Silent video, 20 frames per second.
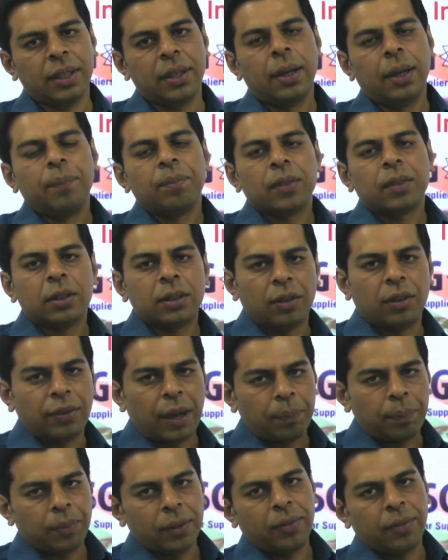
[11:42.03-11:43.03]

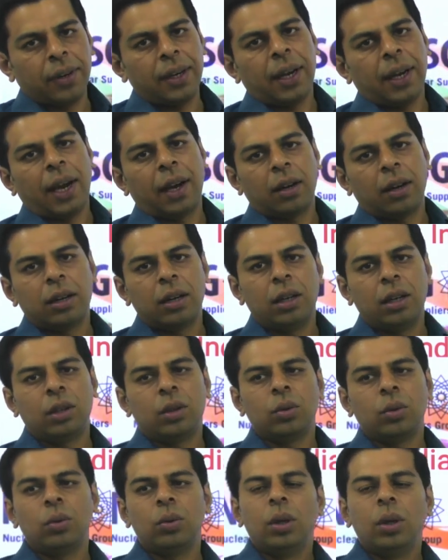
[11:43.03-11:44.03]
weaponry angle to
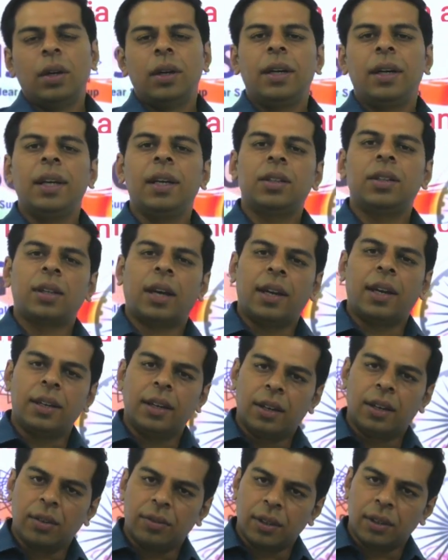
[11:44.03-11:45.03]
teach any
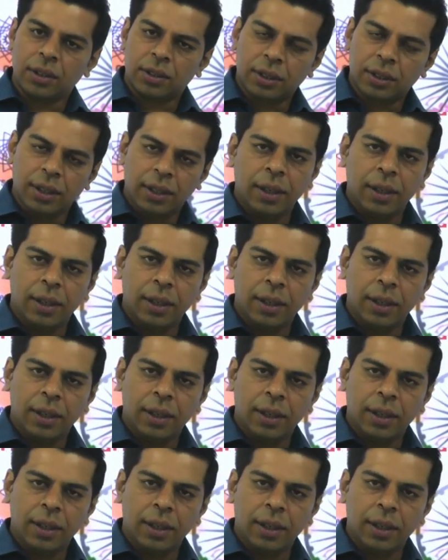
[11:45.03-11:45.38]
adversary